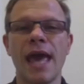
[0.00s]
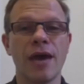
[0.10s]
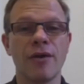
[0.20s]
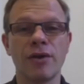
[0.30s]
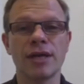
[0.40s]

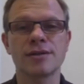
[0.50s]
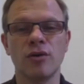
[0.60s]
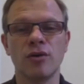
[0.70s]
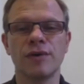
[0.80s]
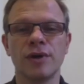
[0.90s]
areas
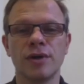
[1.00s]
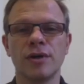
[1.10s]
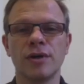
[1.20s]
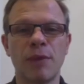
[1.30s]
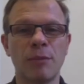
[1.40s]
of
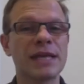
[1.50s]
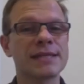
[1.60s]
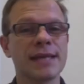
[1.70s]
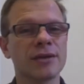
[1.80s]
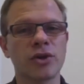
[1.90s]

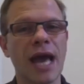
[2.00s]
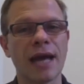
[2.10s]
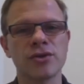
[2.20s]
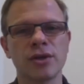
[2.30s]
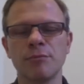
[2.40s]
public sector
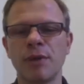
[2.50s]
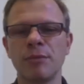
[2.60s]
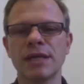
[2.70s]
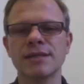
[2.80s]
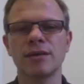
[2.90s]
action and
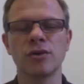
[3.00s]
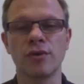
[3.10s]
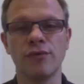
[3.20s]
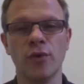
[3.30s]
public sector